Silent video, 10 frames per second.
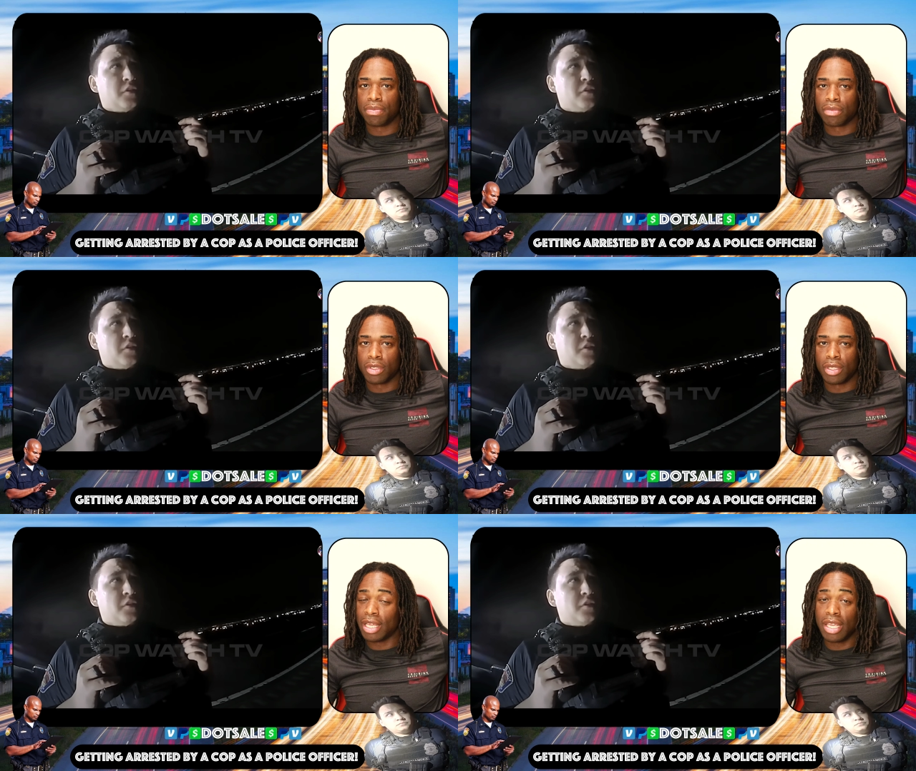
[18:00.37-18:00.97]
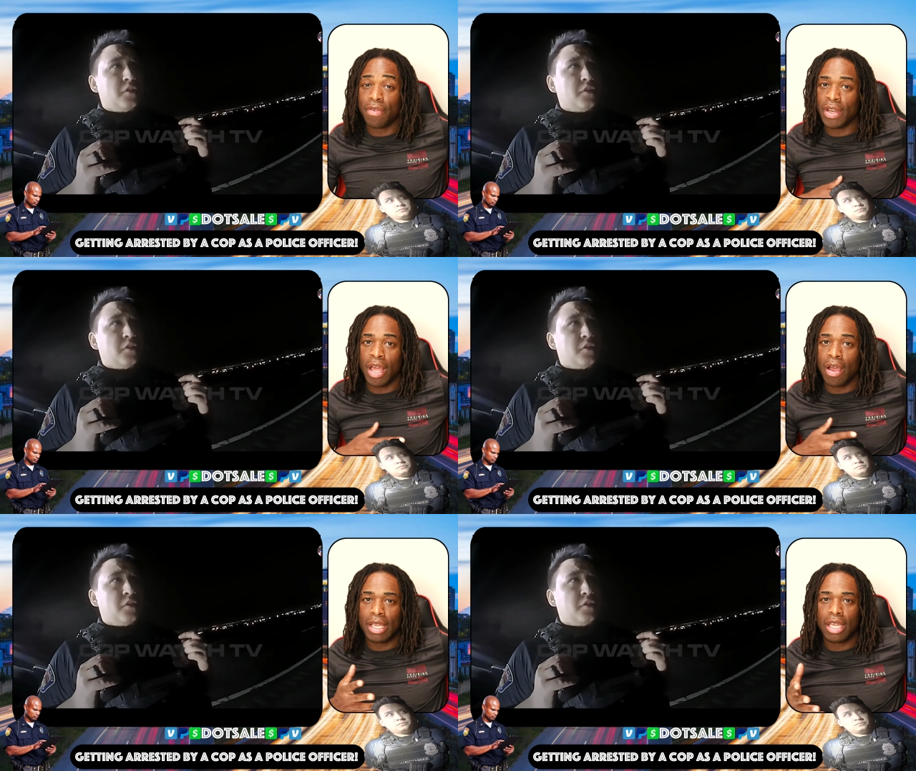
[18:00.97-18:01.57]
Speaker 1: Like even now,
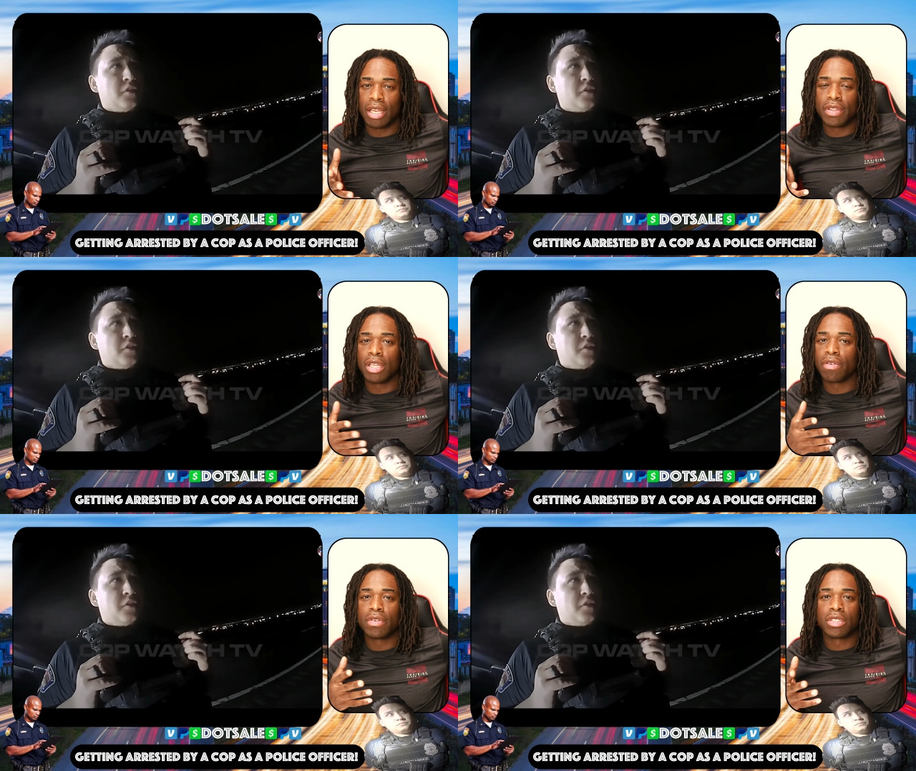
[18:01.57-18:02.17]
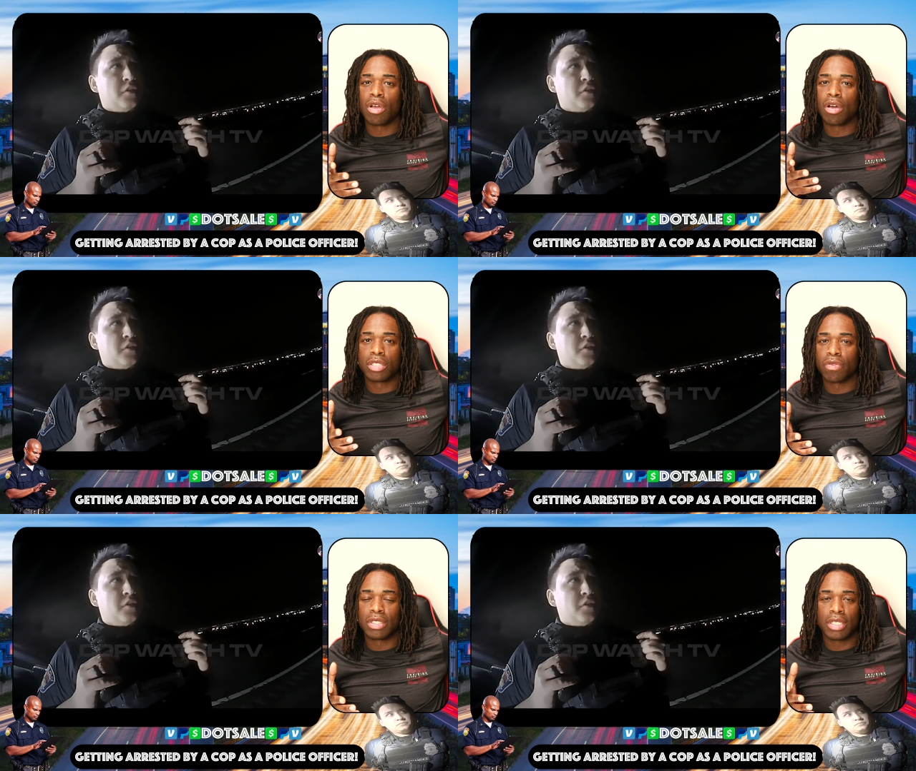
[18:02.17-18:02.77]
I can't even think of a song to
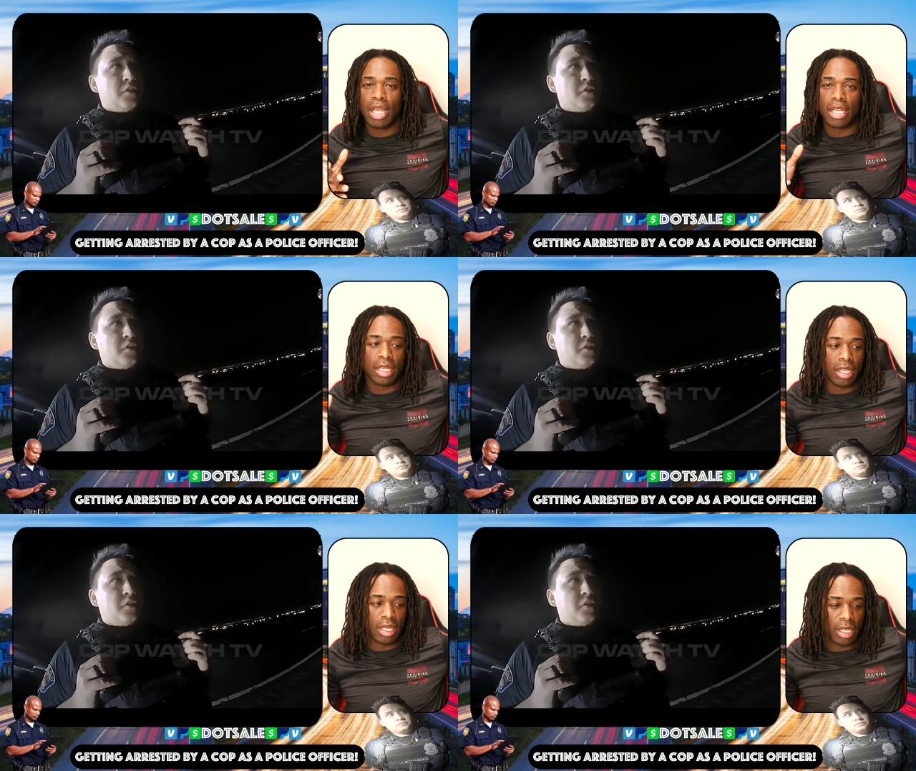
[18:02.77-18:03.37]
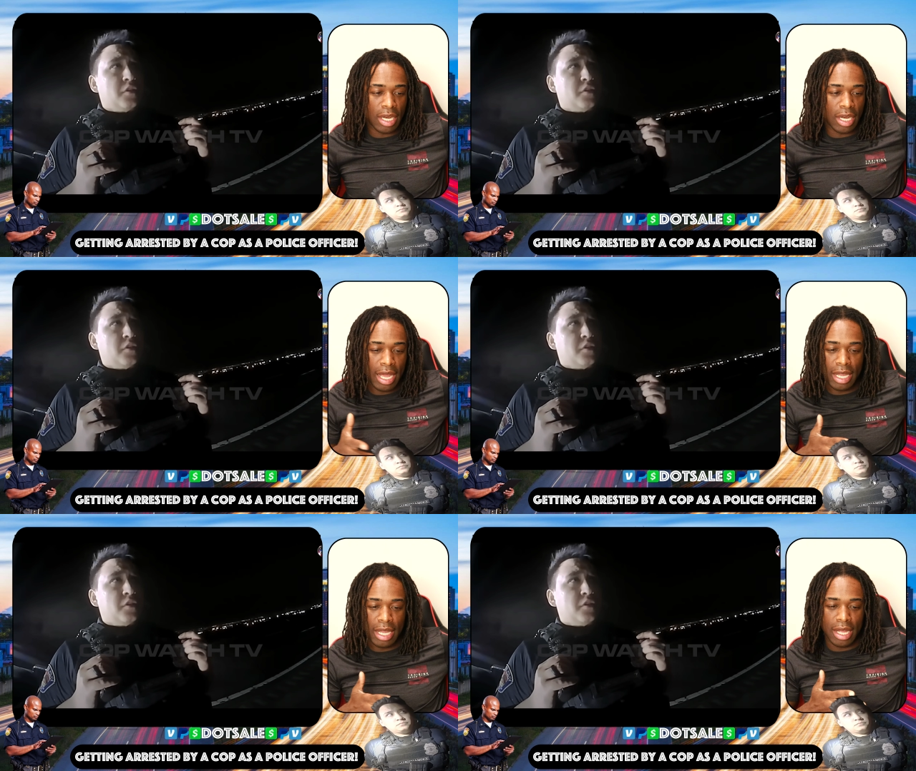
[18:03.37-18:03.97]
recite, and I
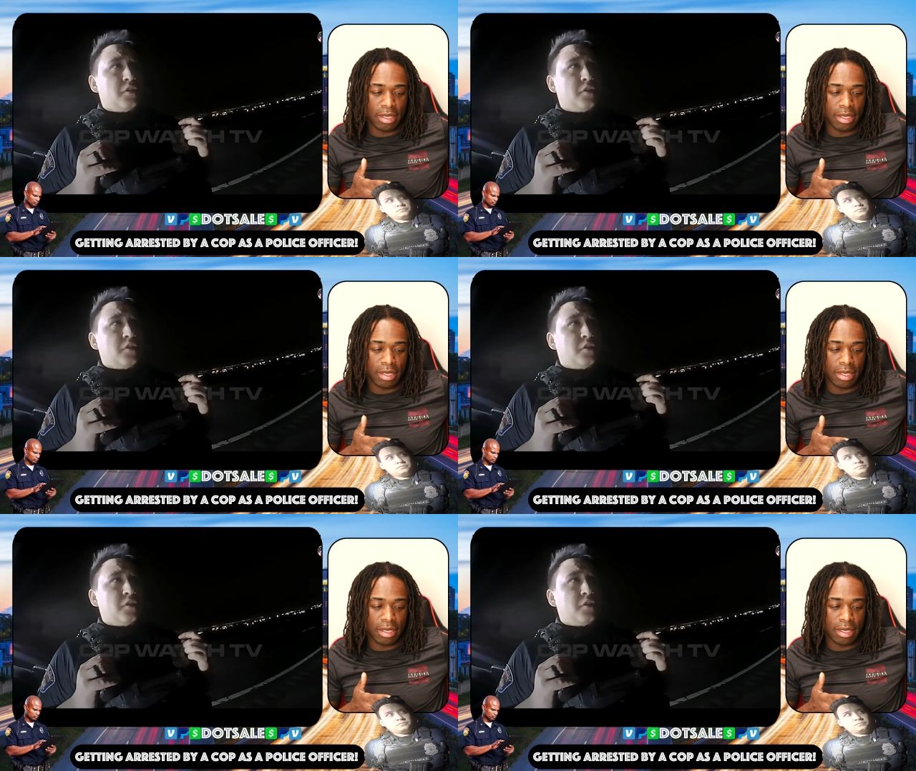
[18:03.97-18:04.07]
got